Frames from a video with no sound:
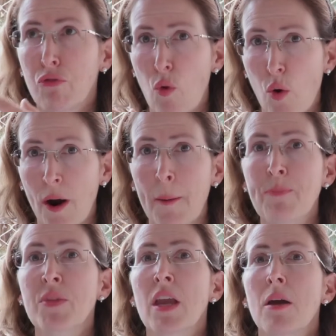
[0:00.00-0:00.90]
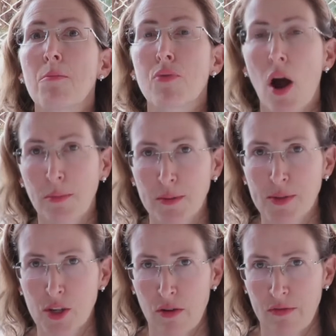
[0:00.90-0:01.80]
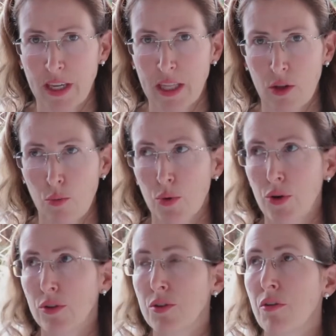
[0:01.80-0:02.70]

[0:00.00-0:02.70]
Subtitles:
for problem solving in the world,